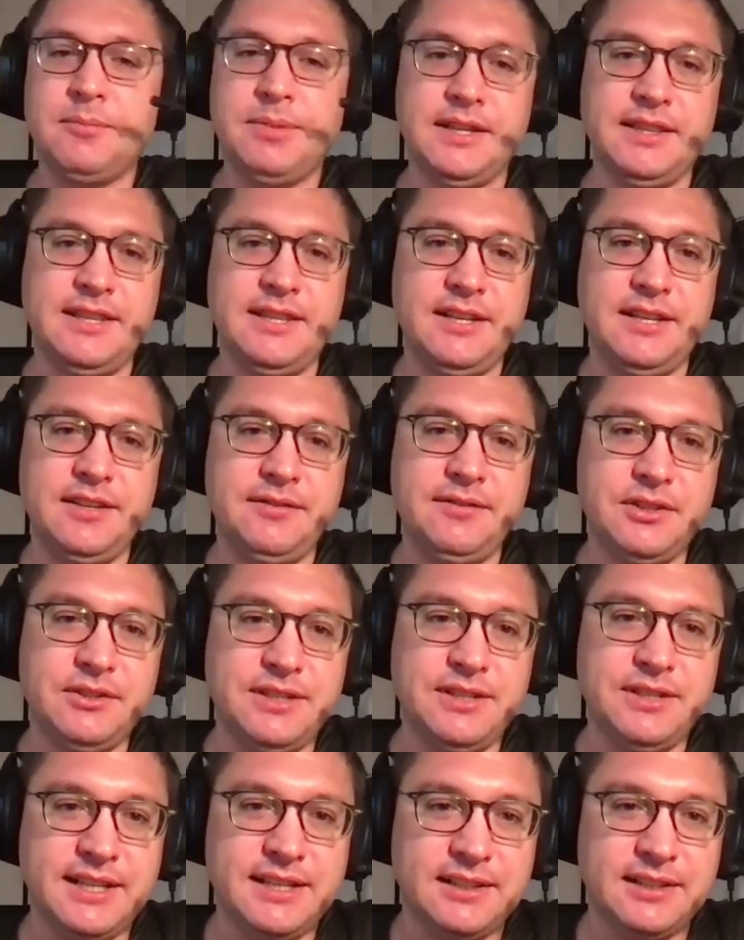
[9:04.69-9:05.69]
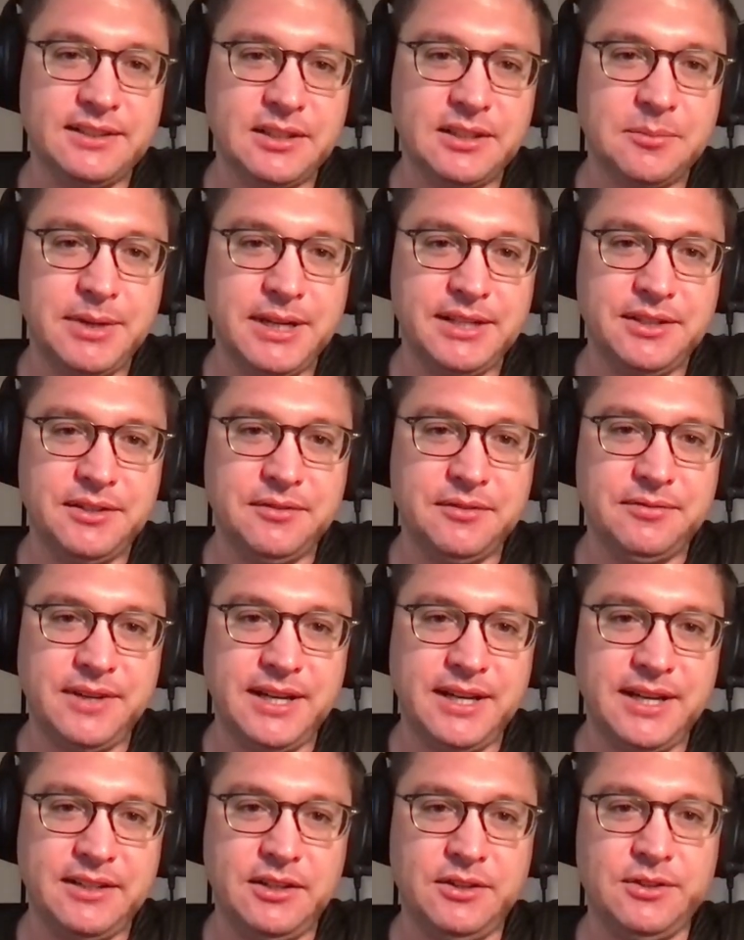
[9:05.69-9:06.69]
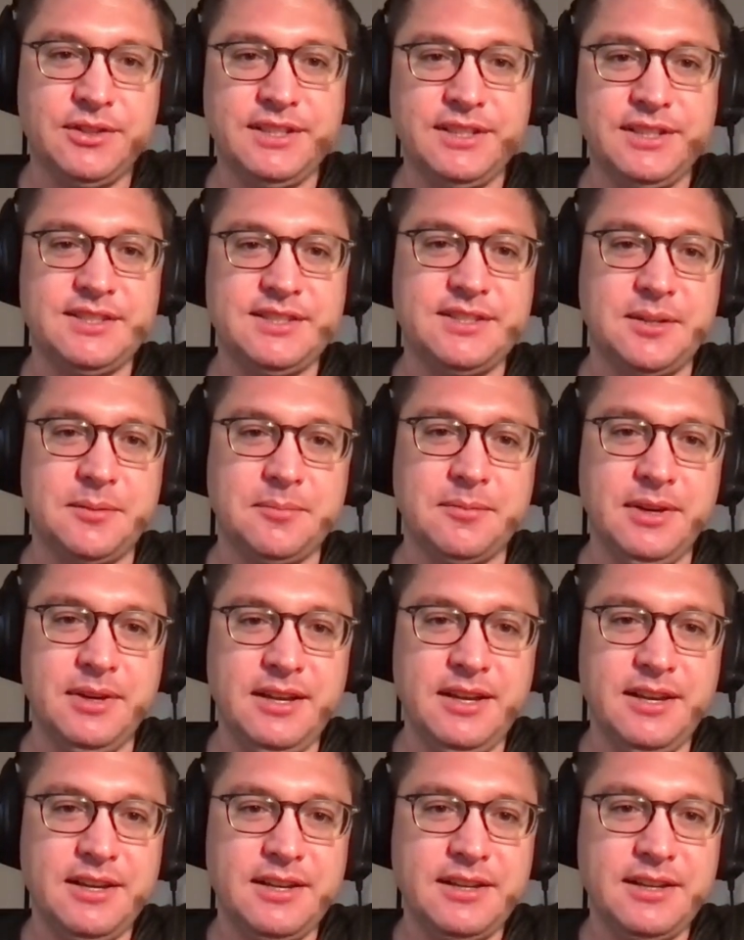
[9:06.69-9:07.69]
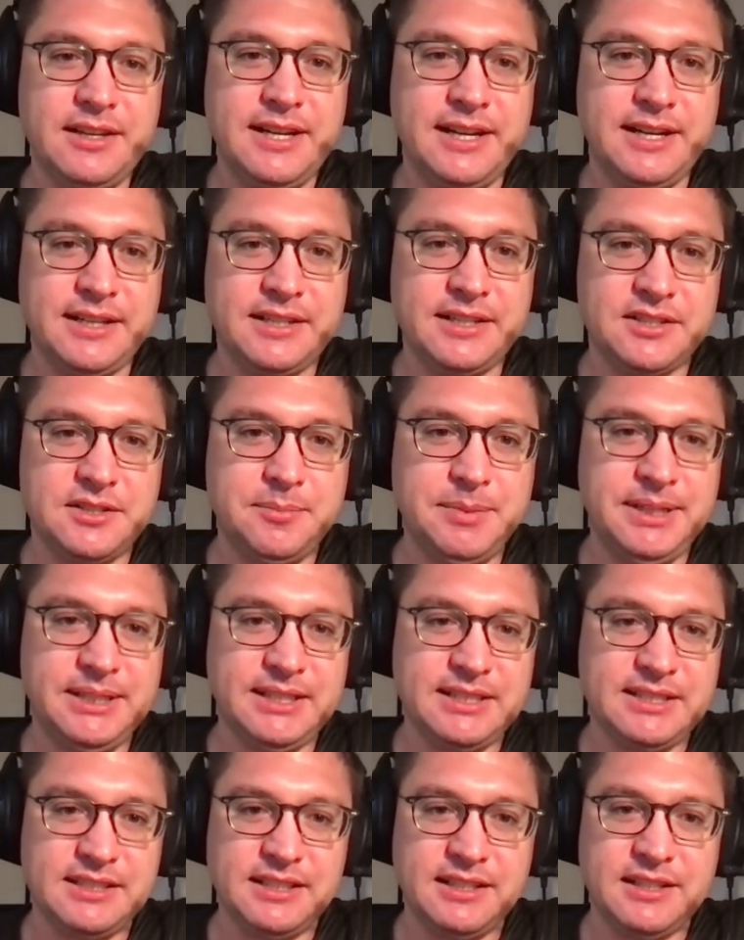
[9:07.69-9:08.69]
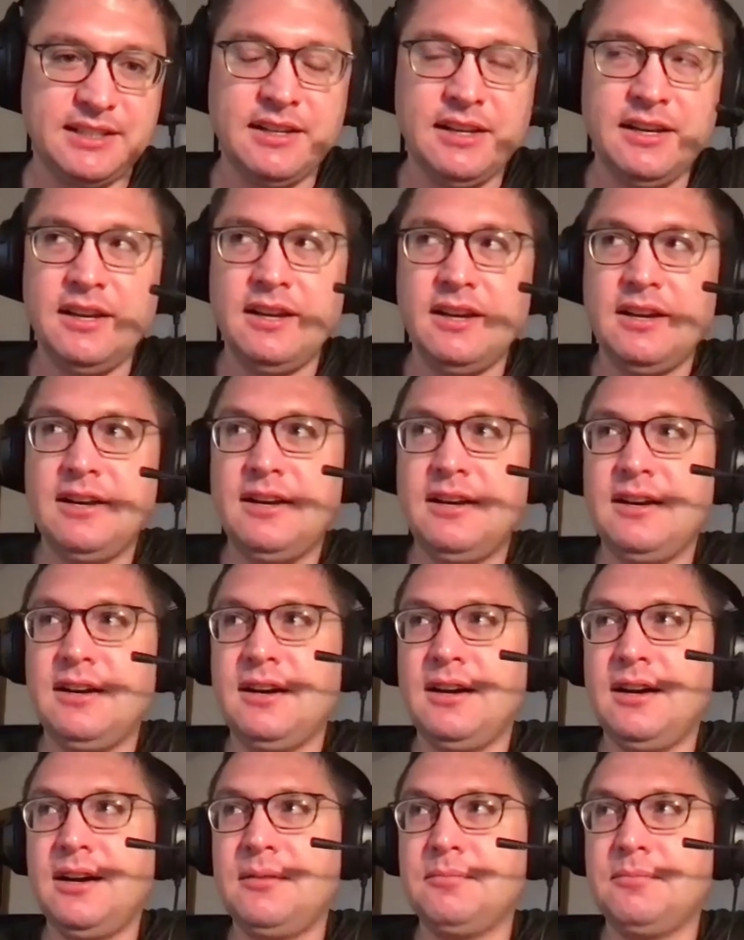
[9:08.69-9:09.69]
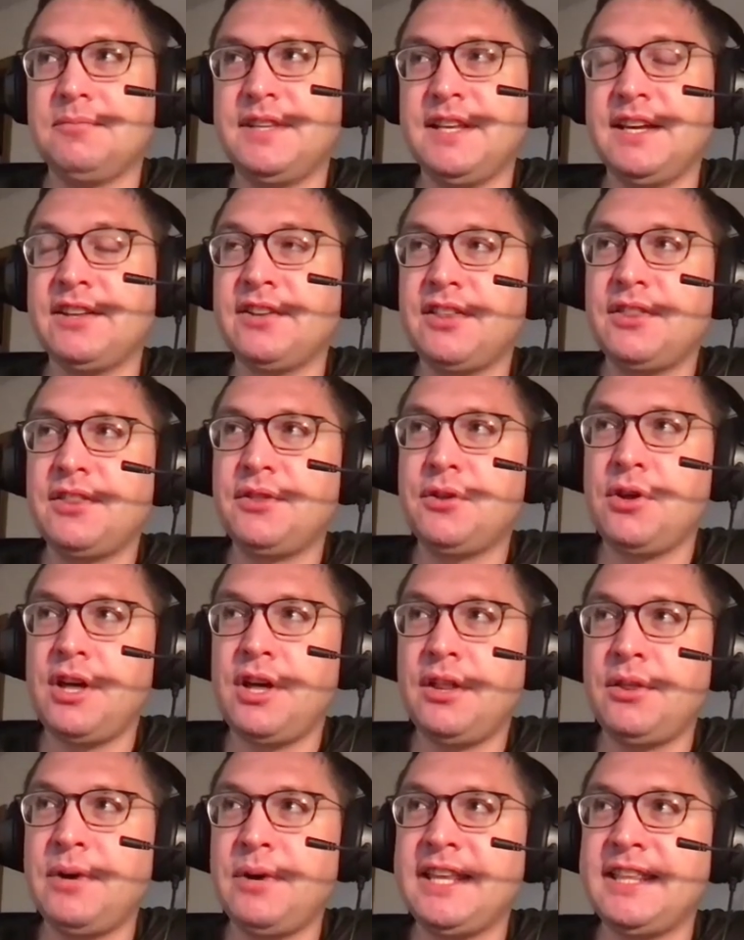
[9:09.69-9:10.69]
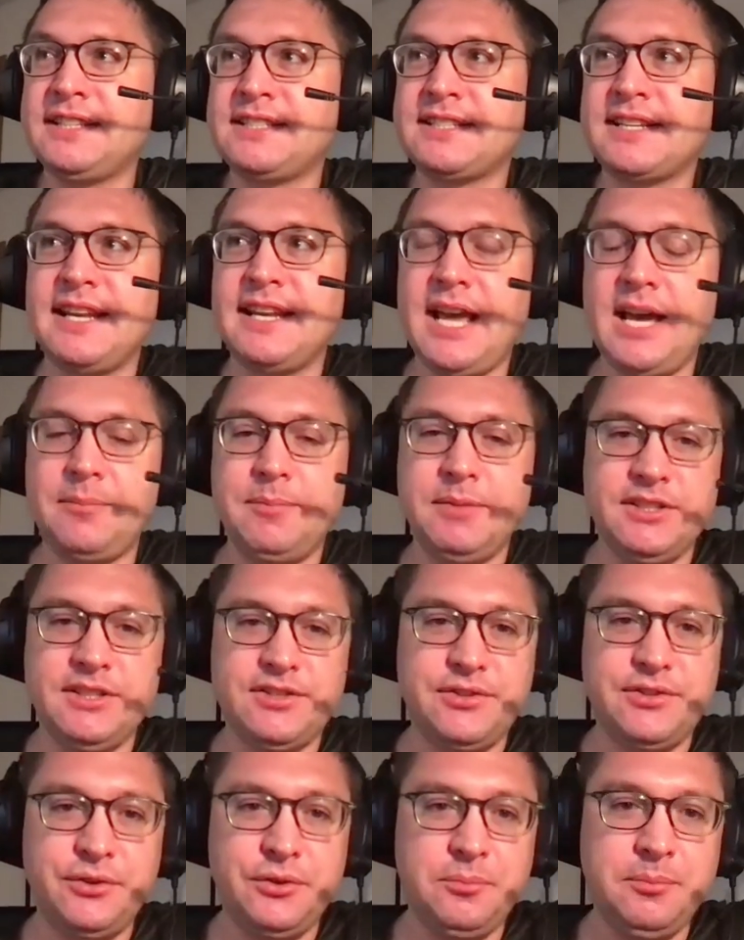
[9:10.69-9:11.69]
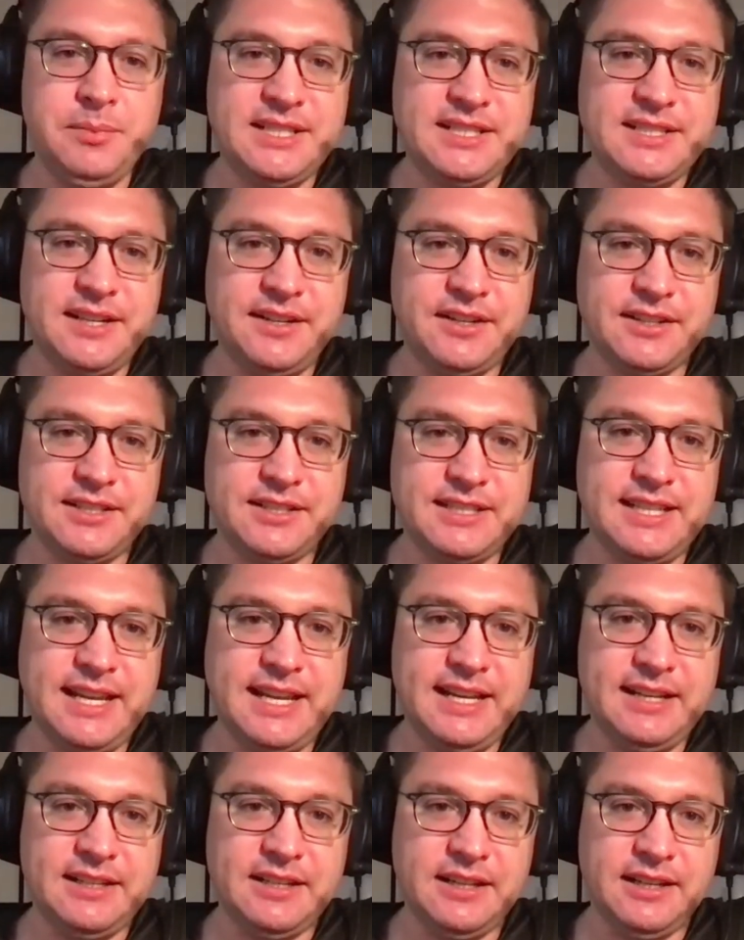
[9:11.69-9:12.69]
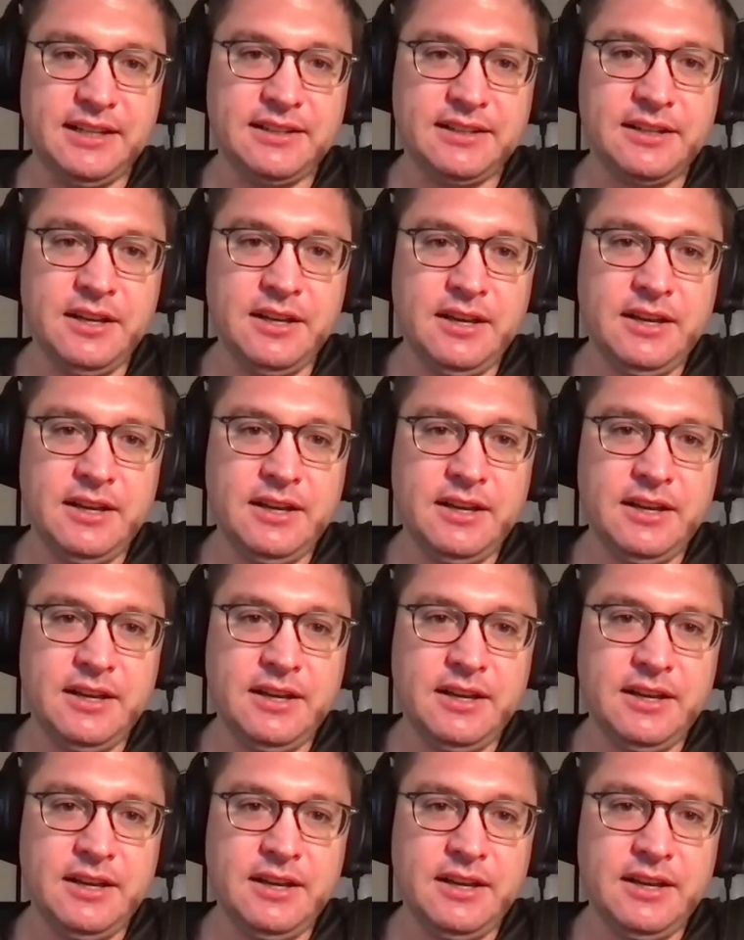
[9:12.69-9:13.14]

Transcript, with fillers: But then if you dig a little bit, you find, "Oh, this is some kind of conspiracy." Mm-hmm. Um, the other the other way this can happen is through misunderstanding.